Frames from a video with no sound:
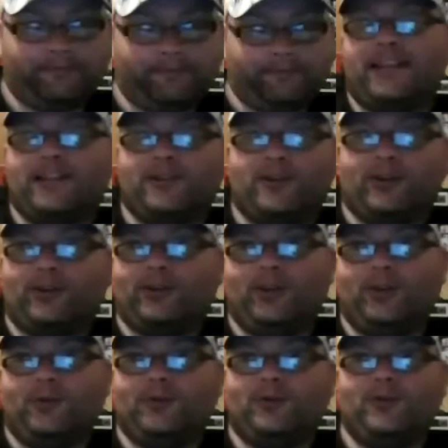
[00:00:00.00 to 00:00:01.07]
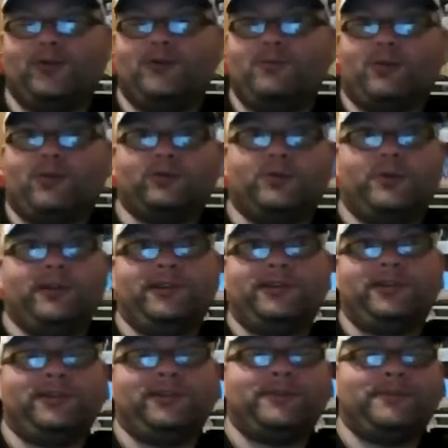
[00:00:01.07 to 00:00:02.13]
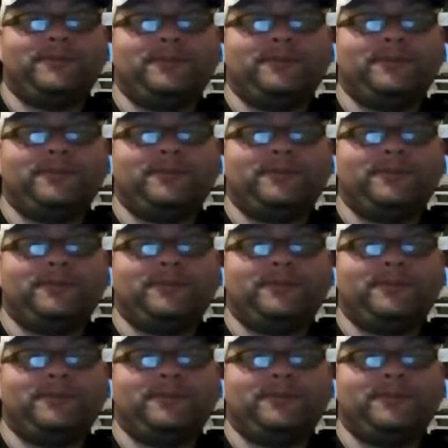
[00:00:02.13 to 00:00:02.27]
St John on YouTube or Twitch?